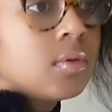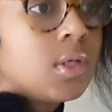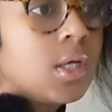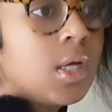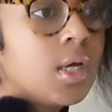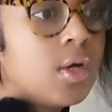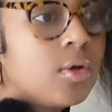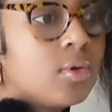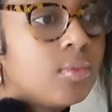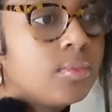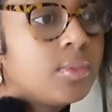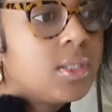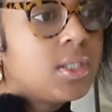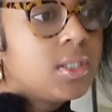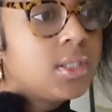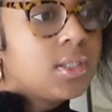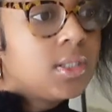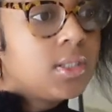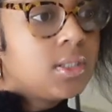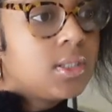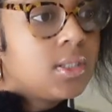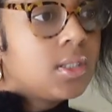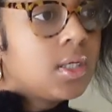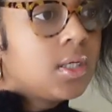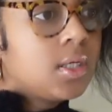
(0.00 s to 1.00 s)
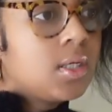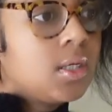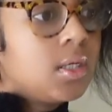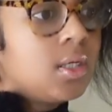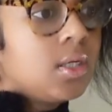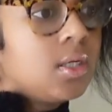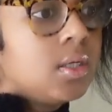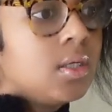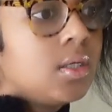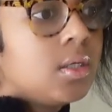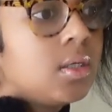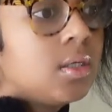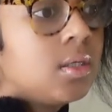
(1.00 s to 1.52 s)
Help me suck it
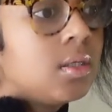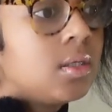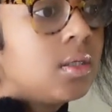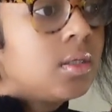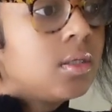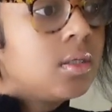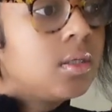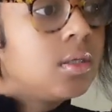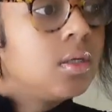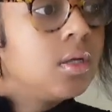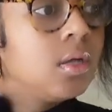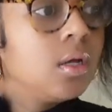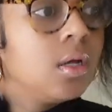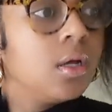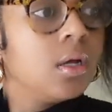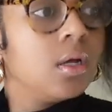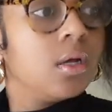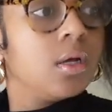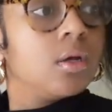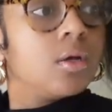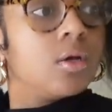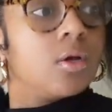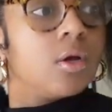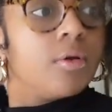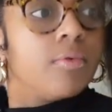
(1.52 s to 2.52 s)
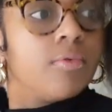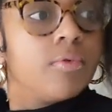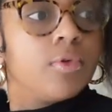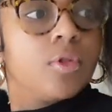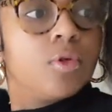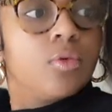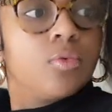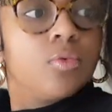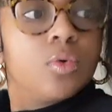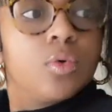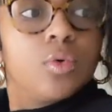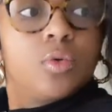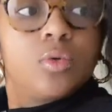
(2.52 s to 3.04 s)
in, cover
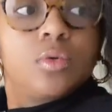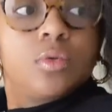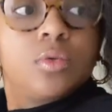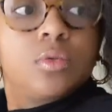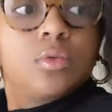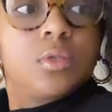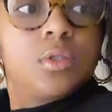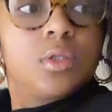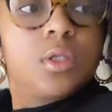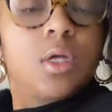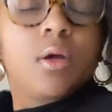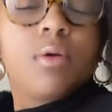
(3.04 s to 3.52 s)
the rolls.